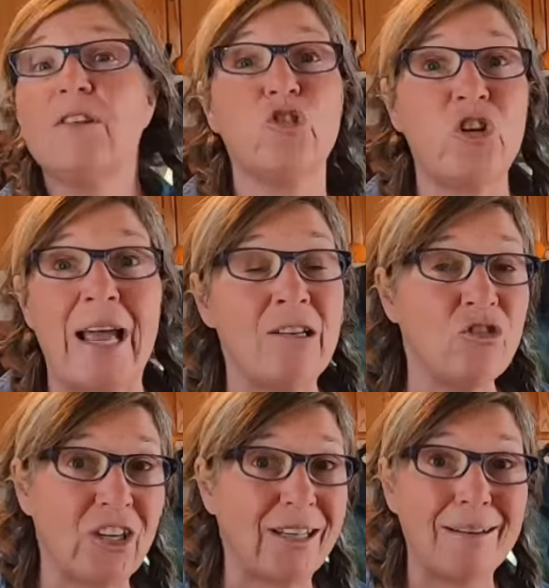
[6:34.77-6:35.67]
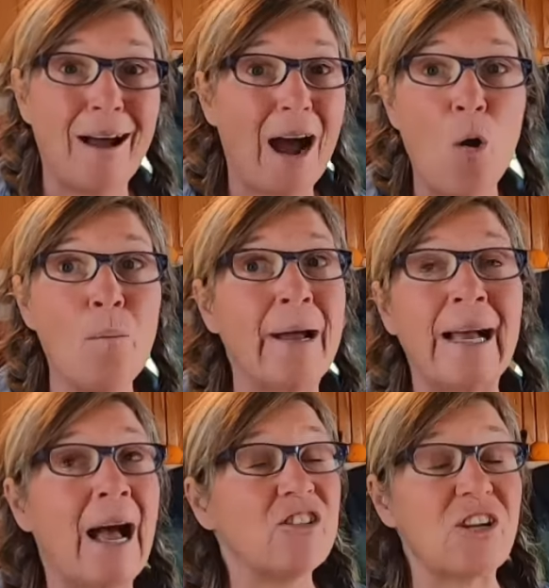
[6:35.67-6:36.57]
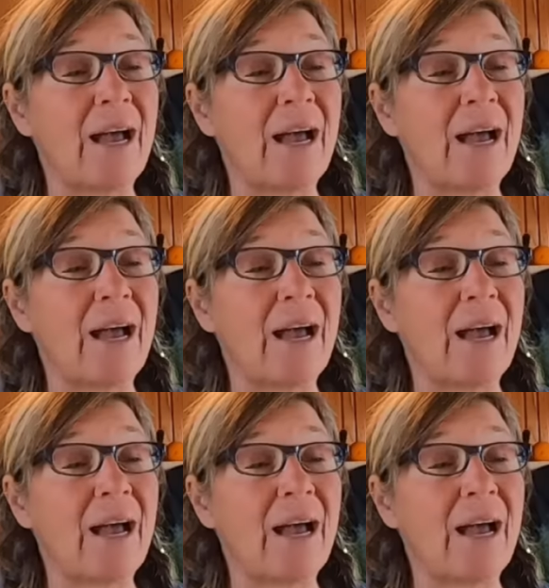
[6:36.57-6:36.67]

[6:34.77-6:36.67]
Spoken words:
Change it. Oh my gosh,